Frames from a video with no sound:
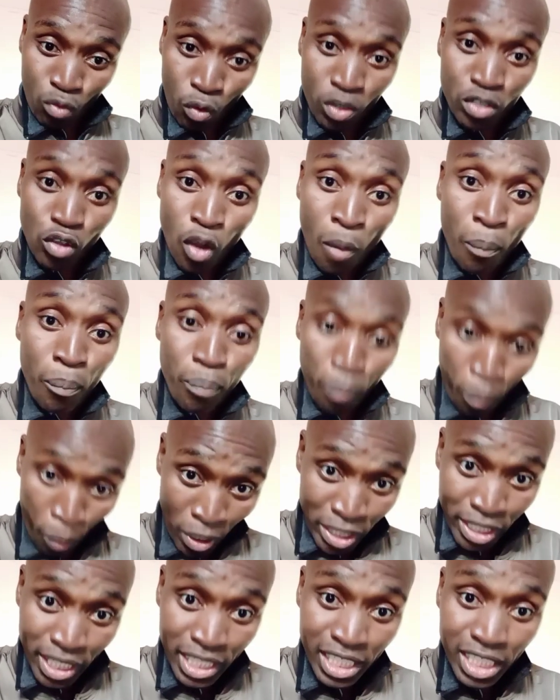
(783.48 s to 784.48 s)
got
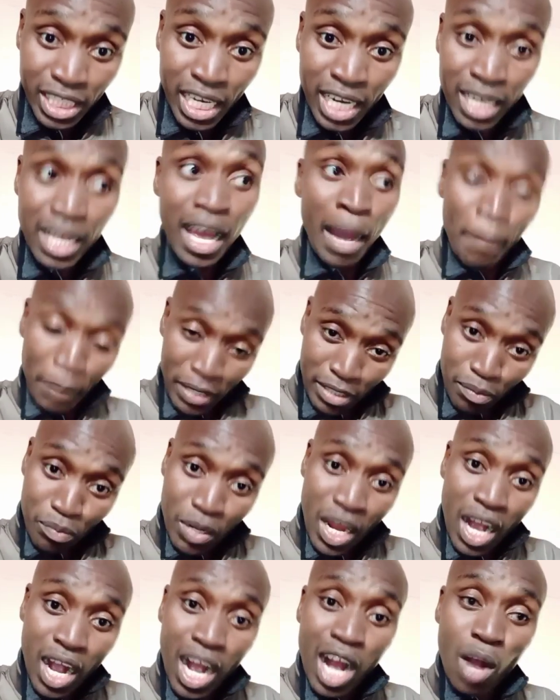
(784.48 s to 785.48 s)
potential, but
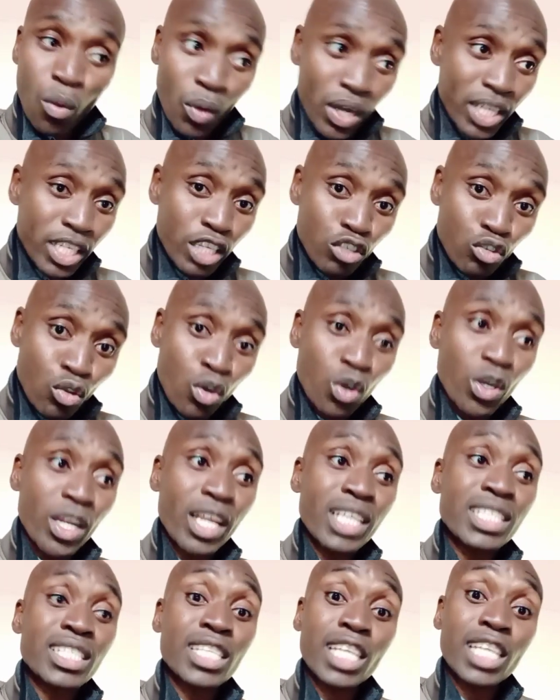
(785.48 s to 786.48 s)
Mnangagwa and his
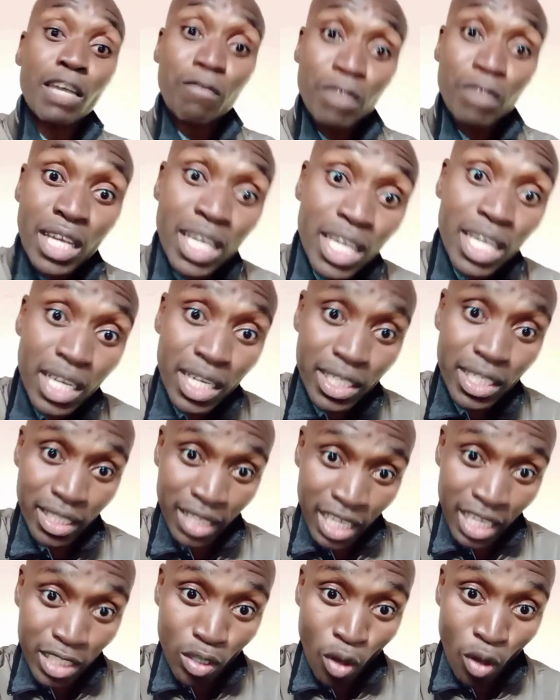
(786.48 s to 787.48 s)
cronies, they've killed
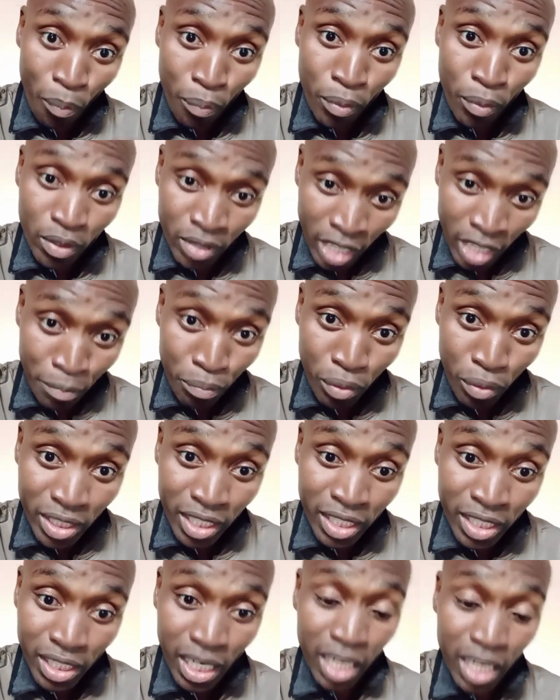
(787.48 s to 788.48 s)
that
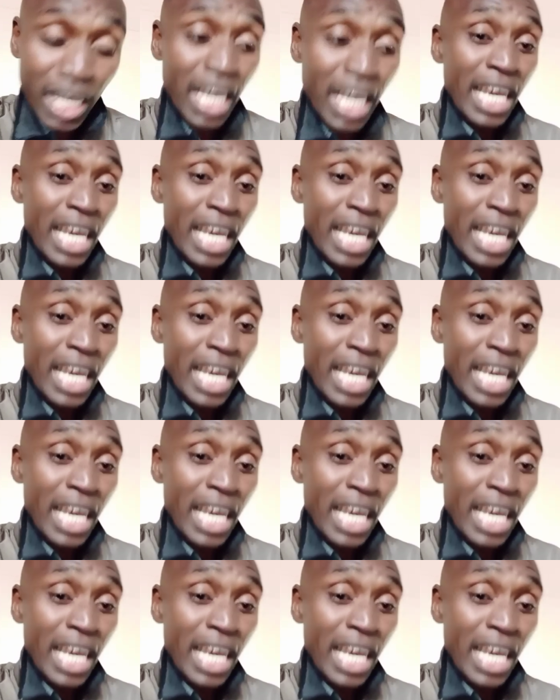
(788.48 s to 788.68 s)
potential.